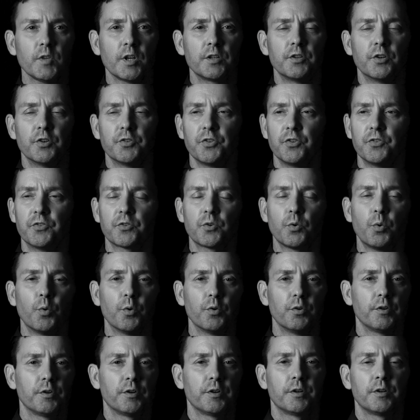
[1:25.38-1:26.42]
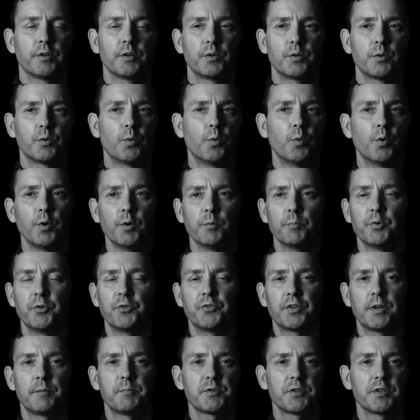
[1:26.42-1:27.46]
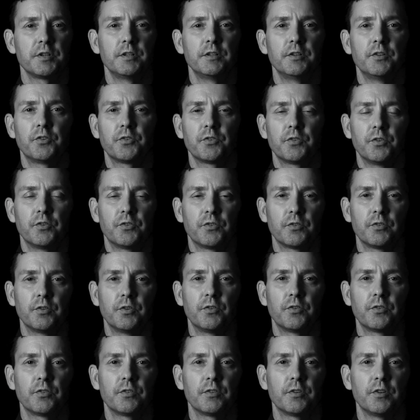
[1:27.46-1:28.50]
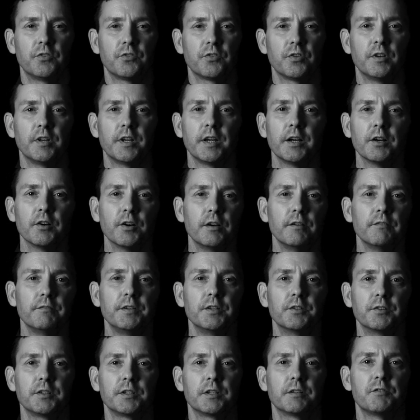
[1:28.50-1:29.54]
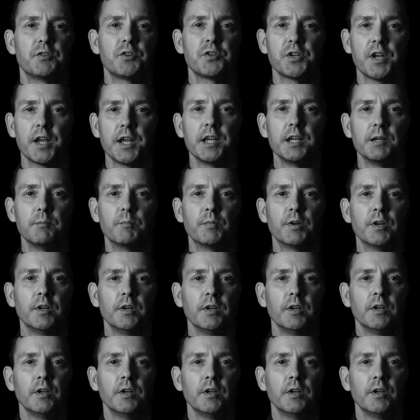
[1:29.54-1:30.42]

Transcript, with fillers: there's this core core perception this this this, this inherent feeling of shame